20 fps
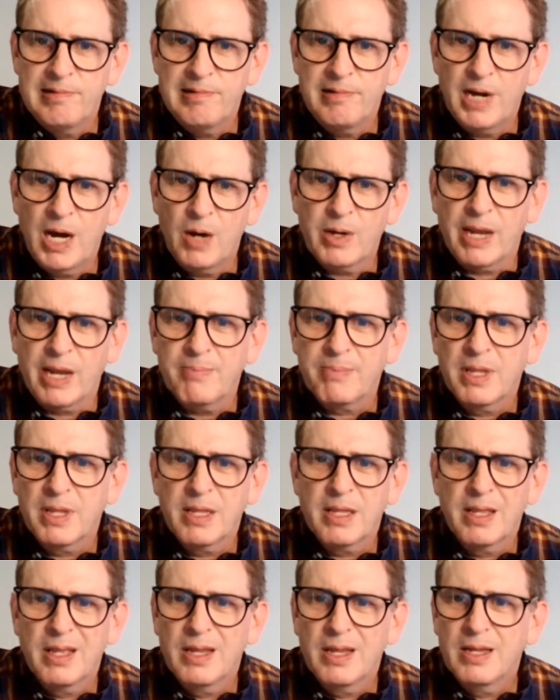Okay.
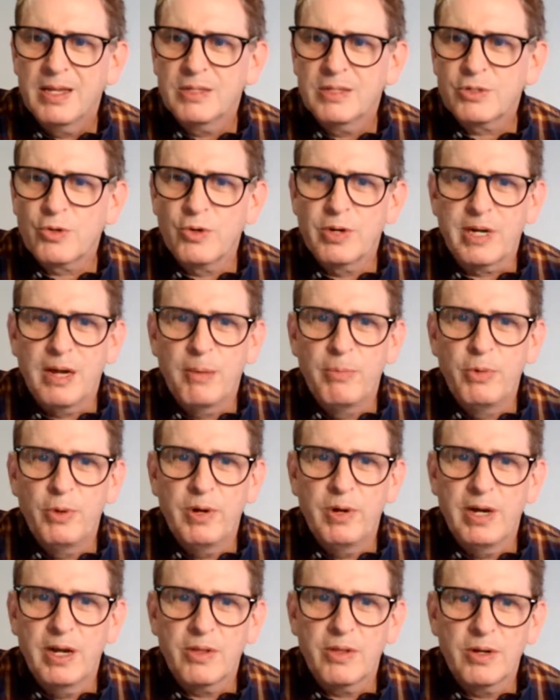Screw it. I'm doing
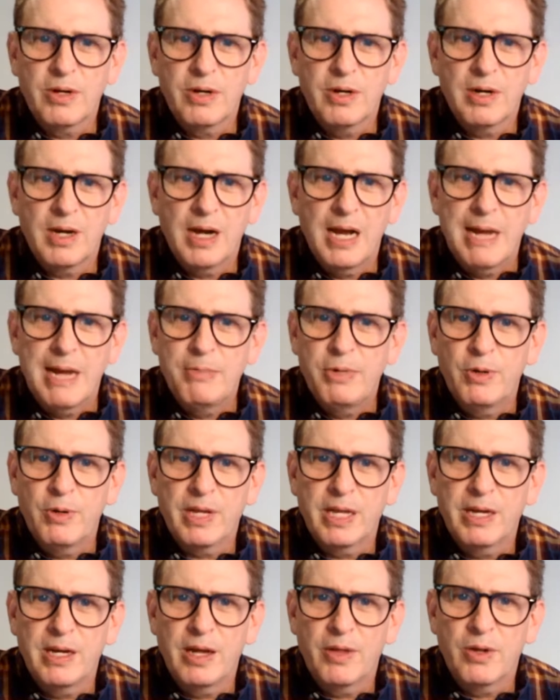
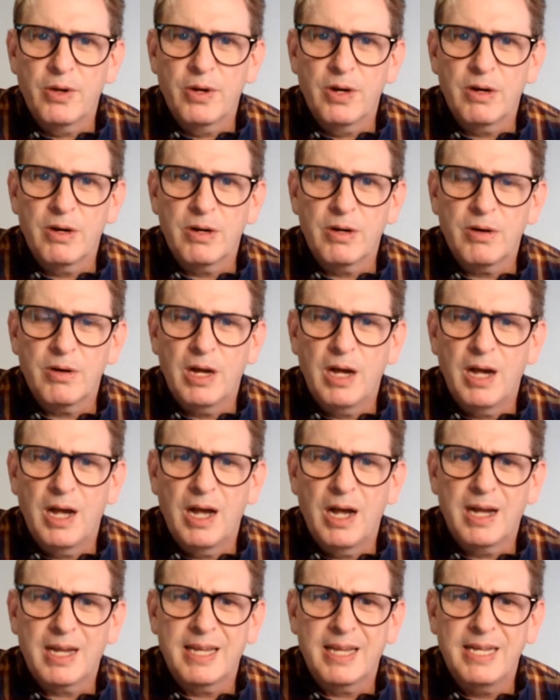another
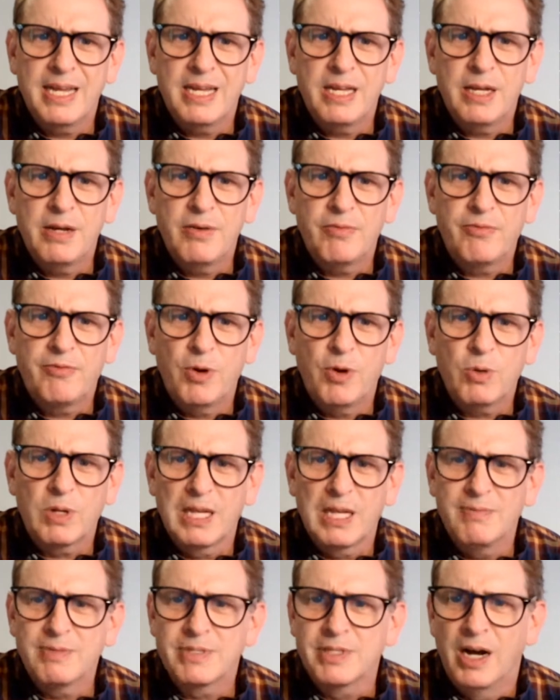Canadian folk
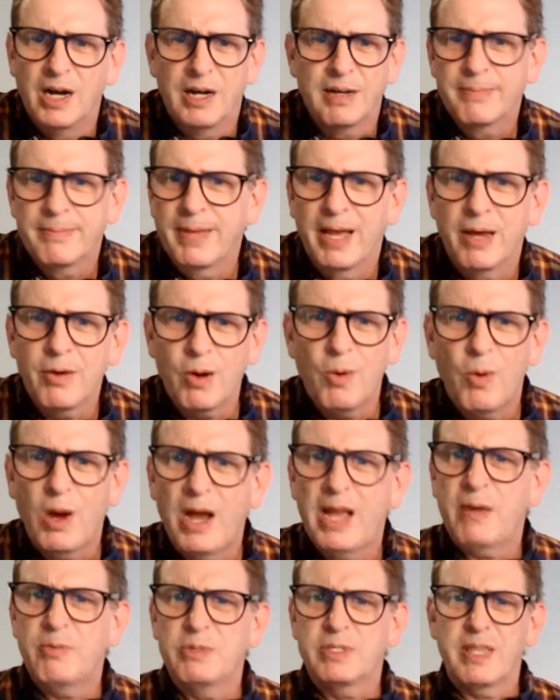love song. I don't know
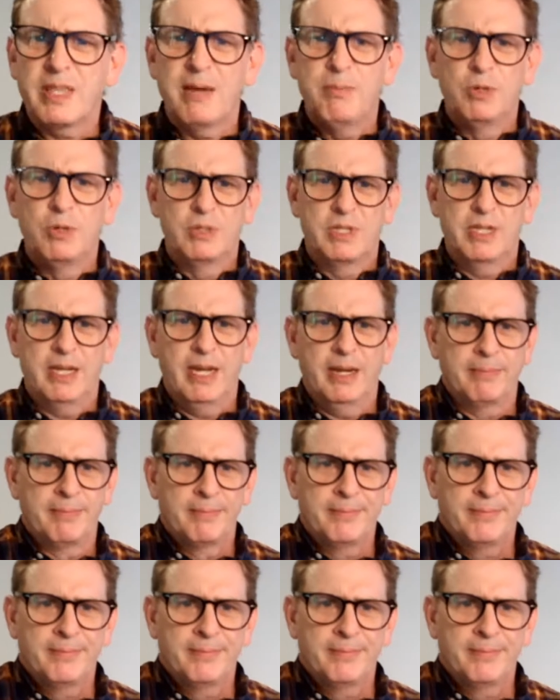why I was in that mood today.